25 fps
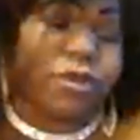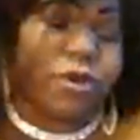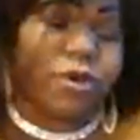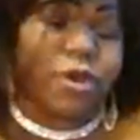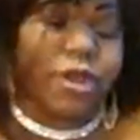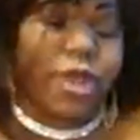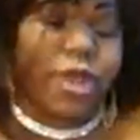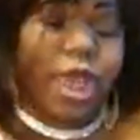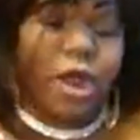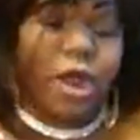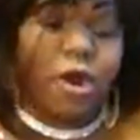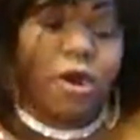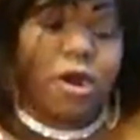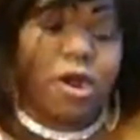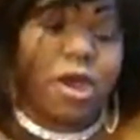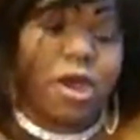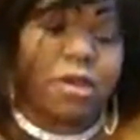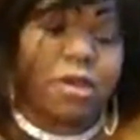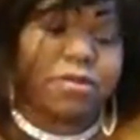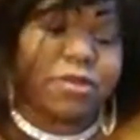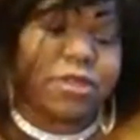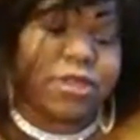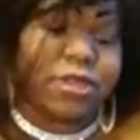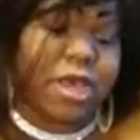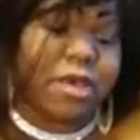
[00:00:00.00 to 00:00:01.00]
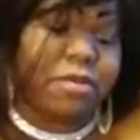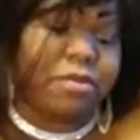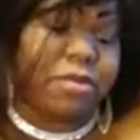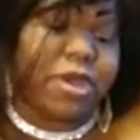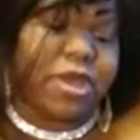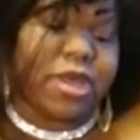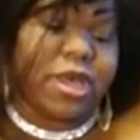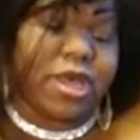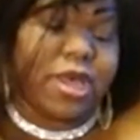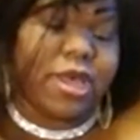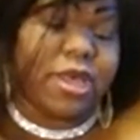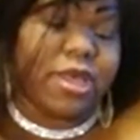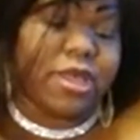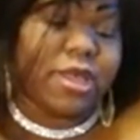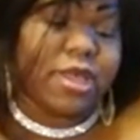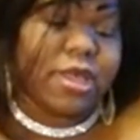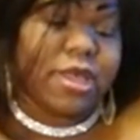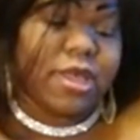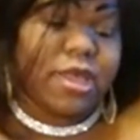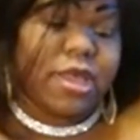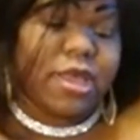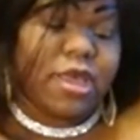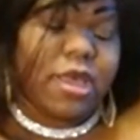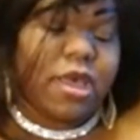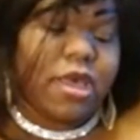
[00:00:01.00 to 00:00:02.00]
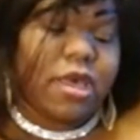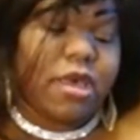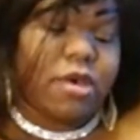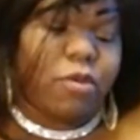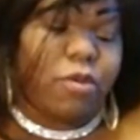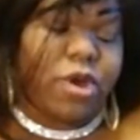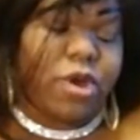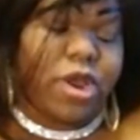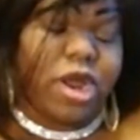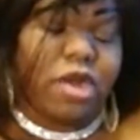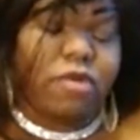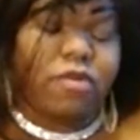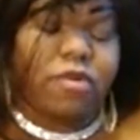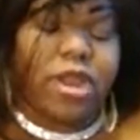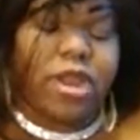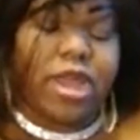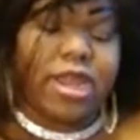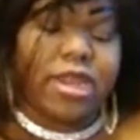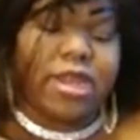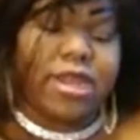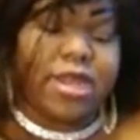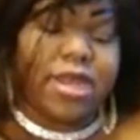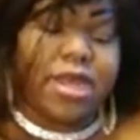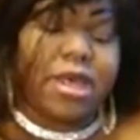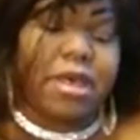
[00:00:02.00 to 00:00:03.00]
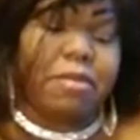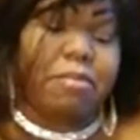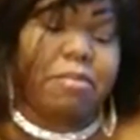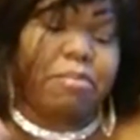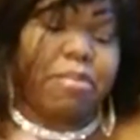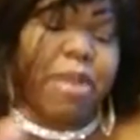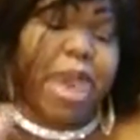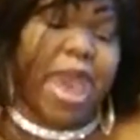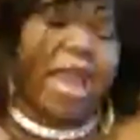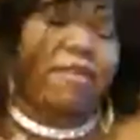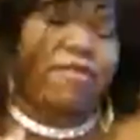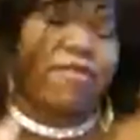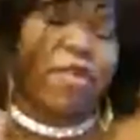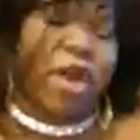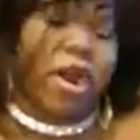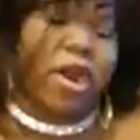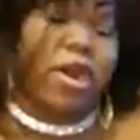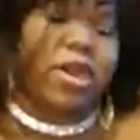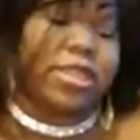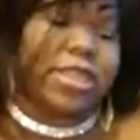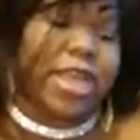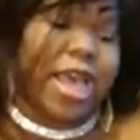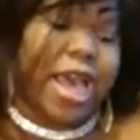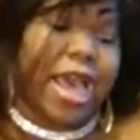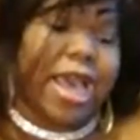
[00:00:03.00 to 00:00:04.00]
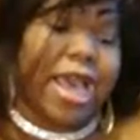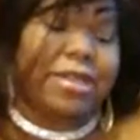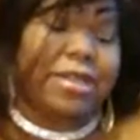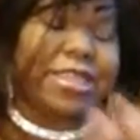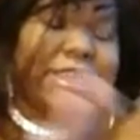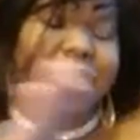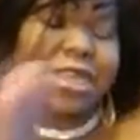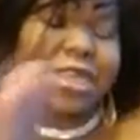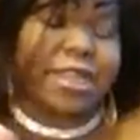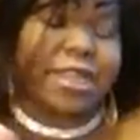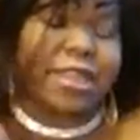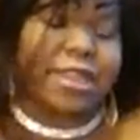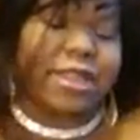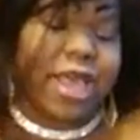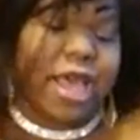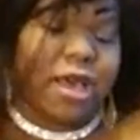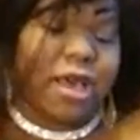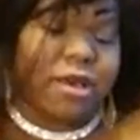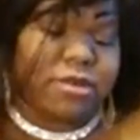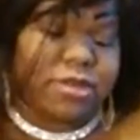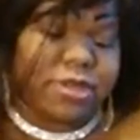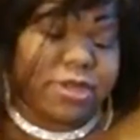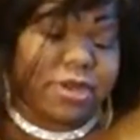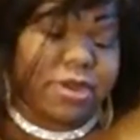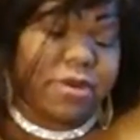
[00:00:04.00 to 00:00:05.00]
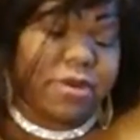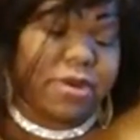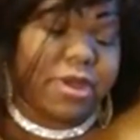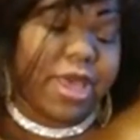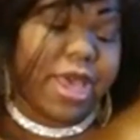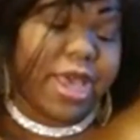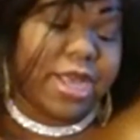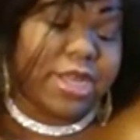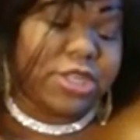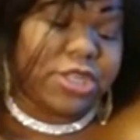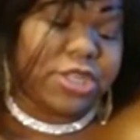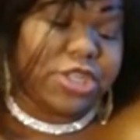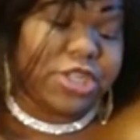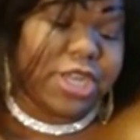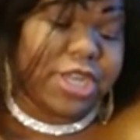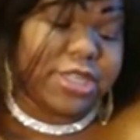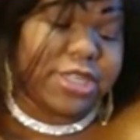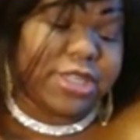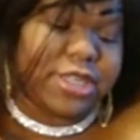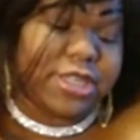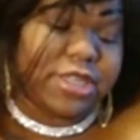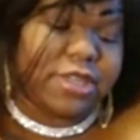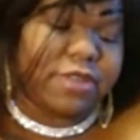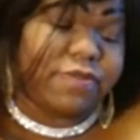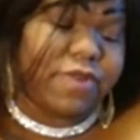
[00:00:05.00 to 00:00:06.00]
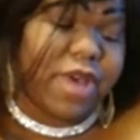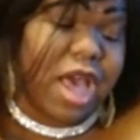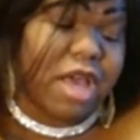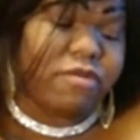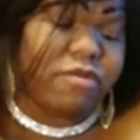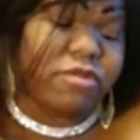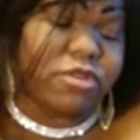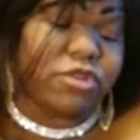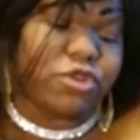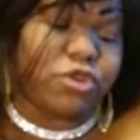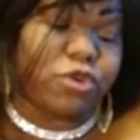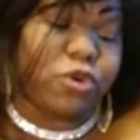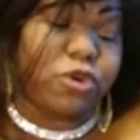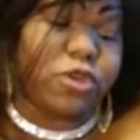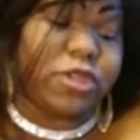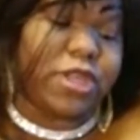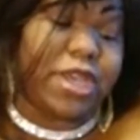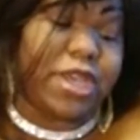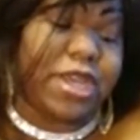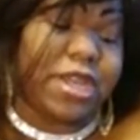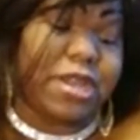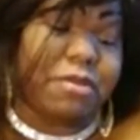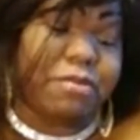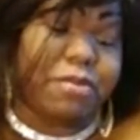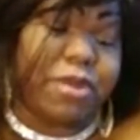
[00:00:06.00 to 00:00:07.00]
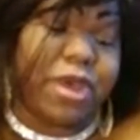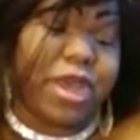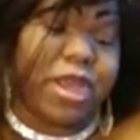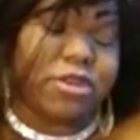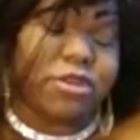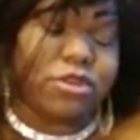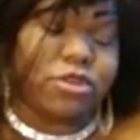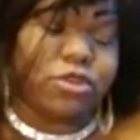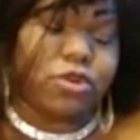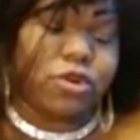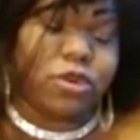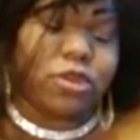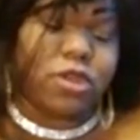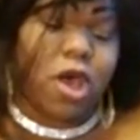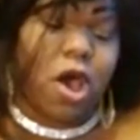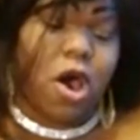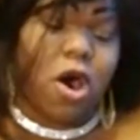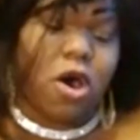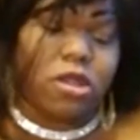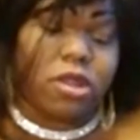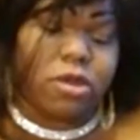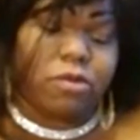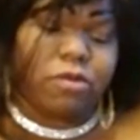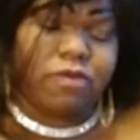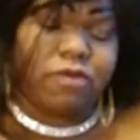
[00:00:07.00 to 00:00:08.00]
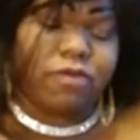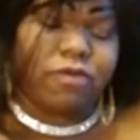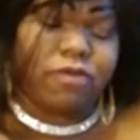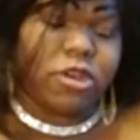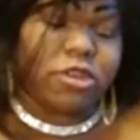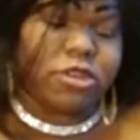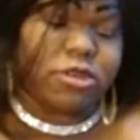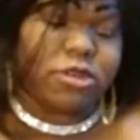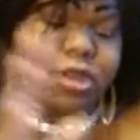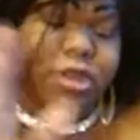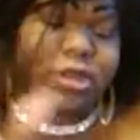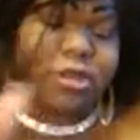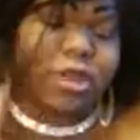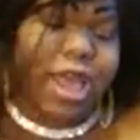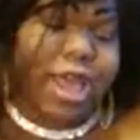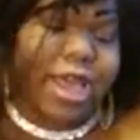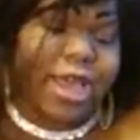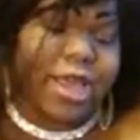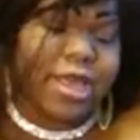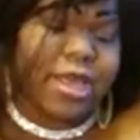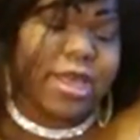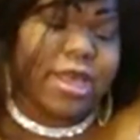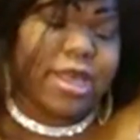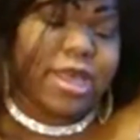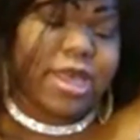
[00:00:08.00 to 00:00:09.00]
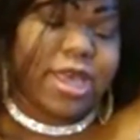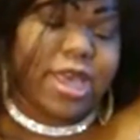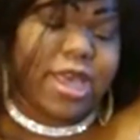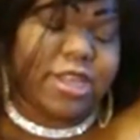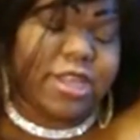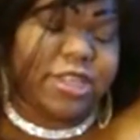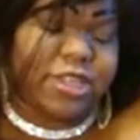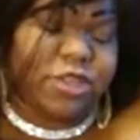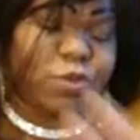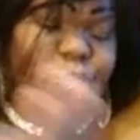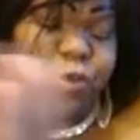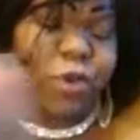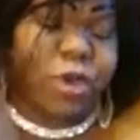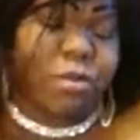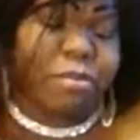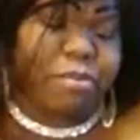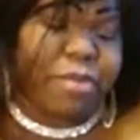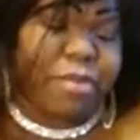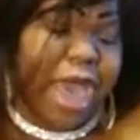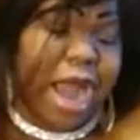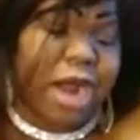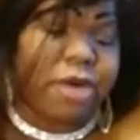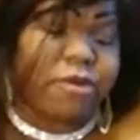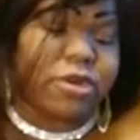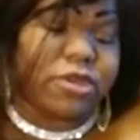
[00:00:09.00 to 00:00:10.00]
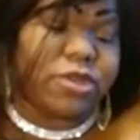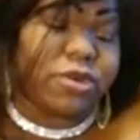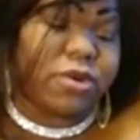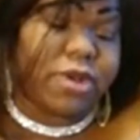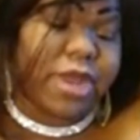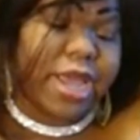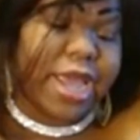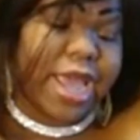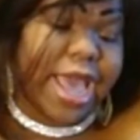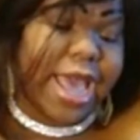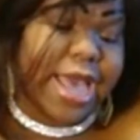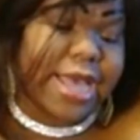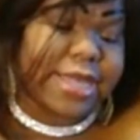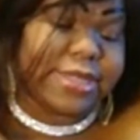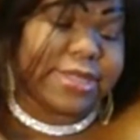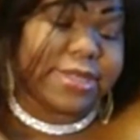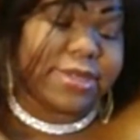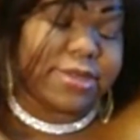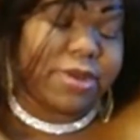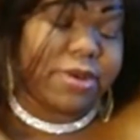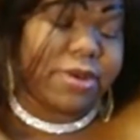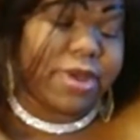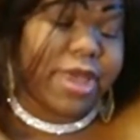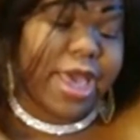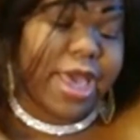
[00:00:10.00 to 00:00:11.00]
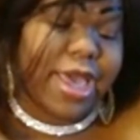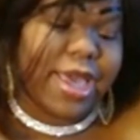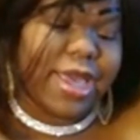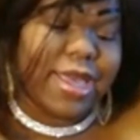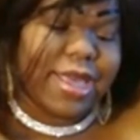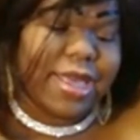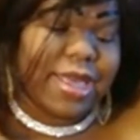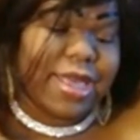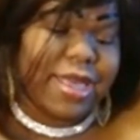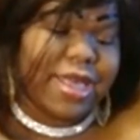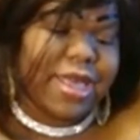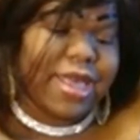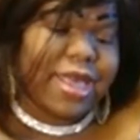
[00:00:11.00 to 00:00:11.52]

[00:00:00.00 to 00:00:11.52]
So they are upset because whatever they did backfired times 10,000. Okay, Justice, Five of Swords, and the Page of Swords, all in reverse. It like, it just went backwards on their asses, okay?